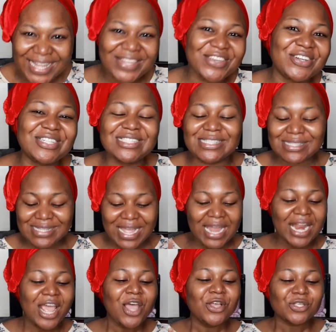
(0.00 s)
You
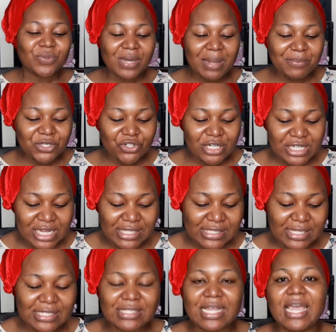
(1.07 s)
understand? So what I'm literally trying to
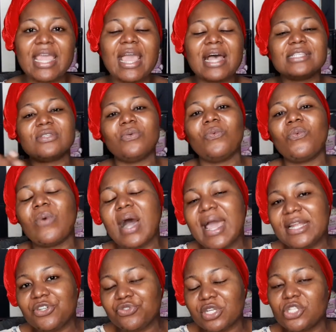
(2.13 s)
say is that it has a
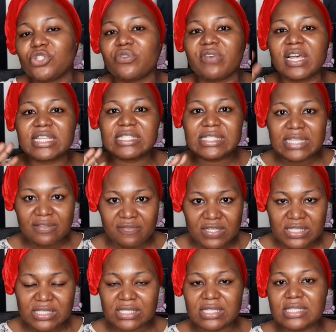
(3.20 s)
wide range of
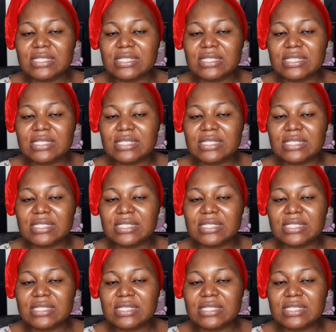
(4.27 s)
activity.